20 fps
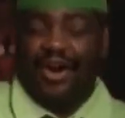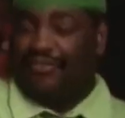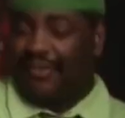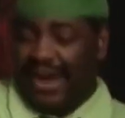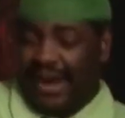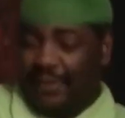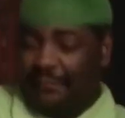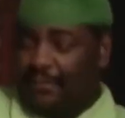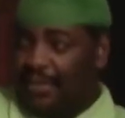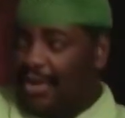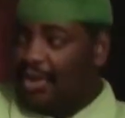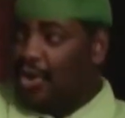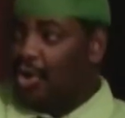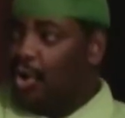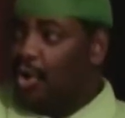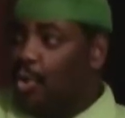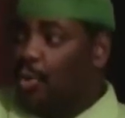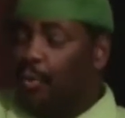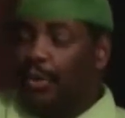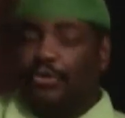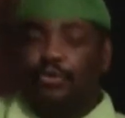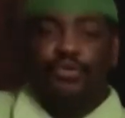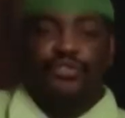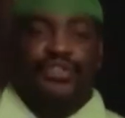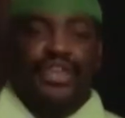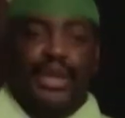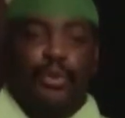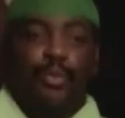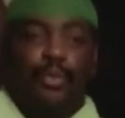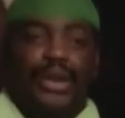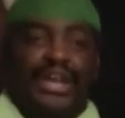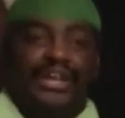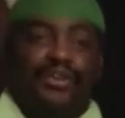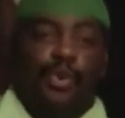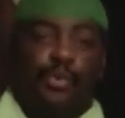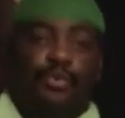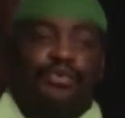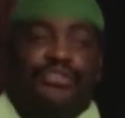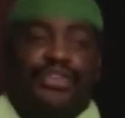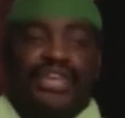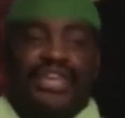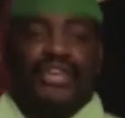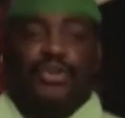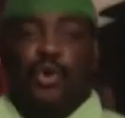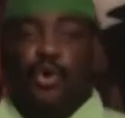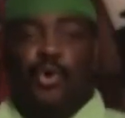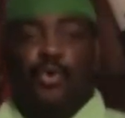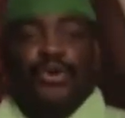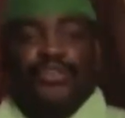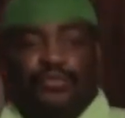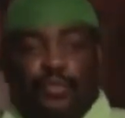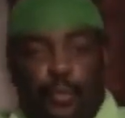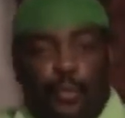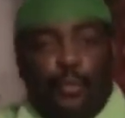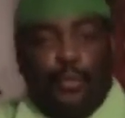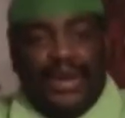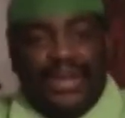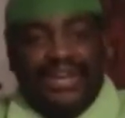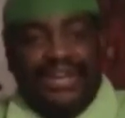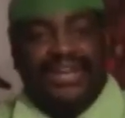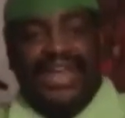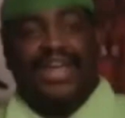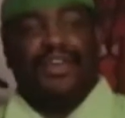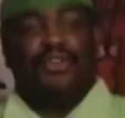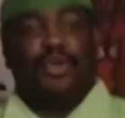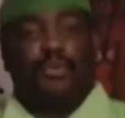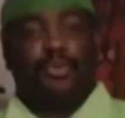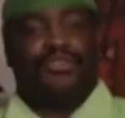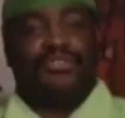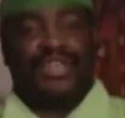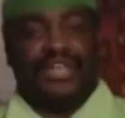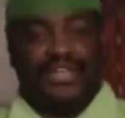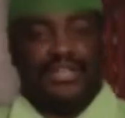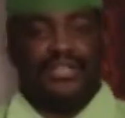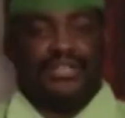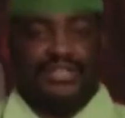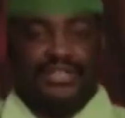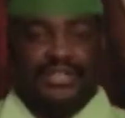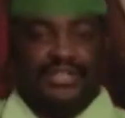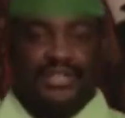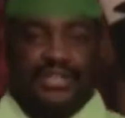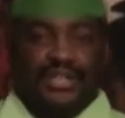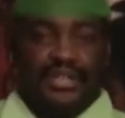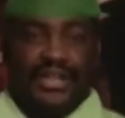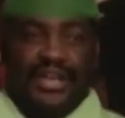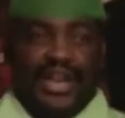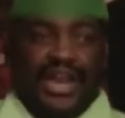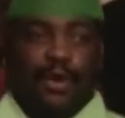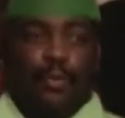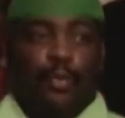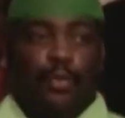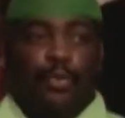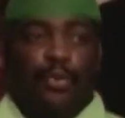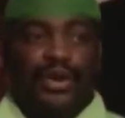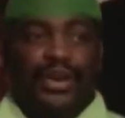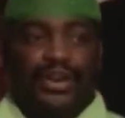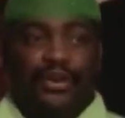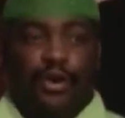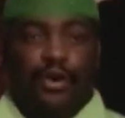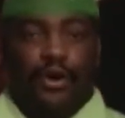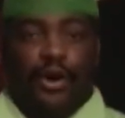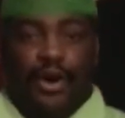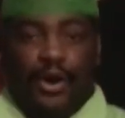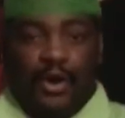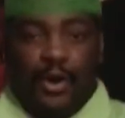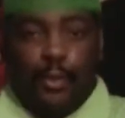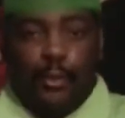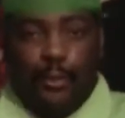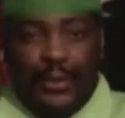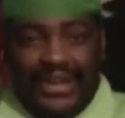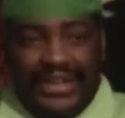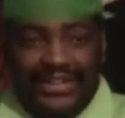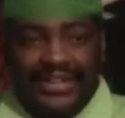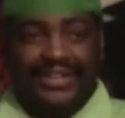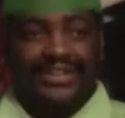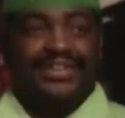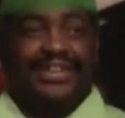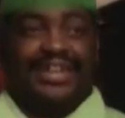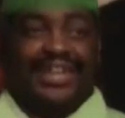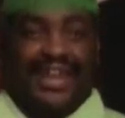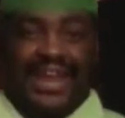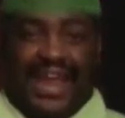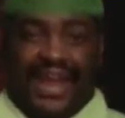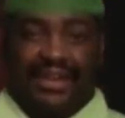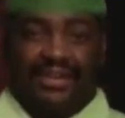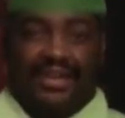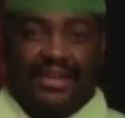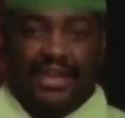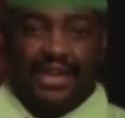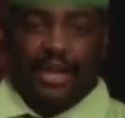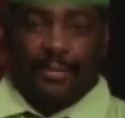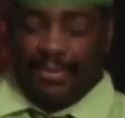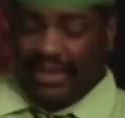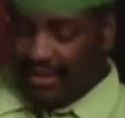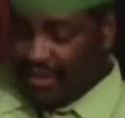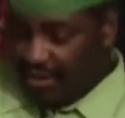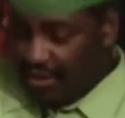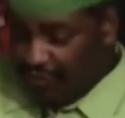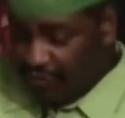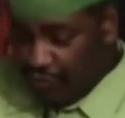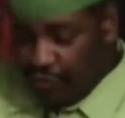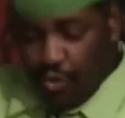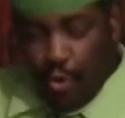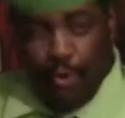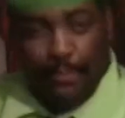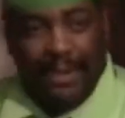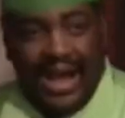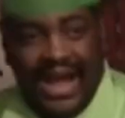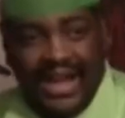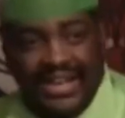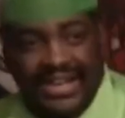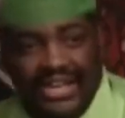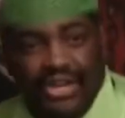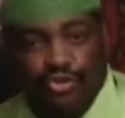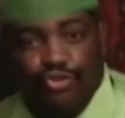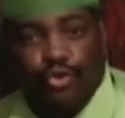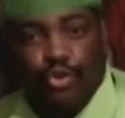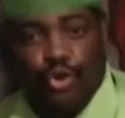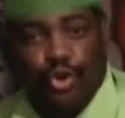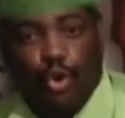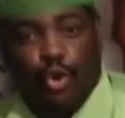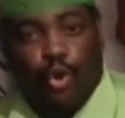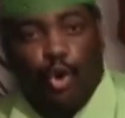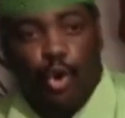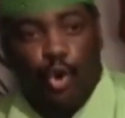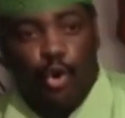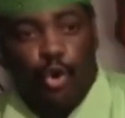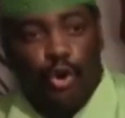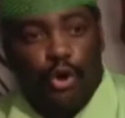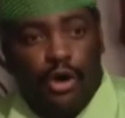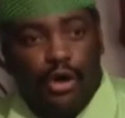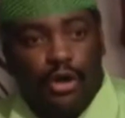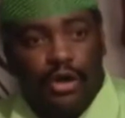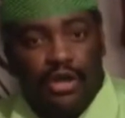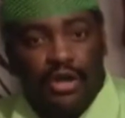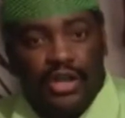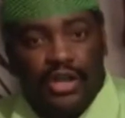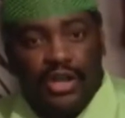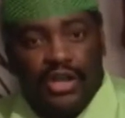All right. When you say we don't see, who is we that don't see? And what are we looking at? Because nobody is going to call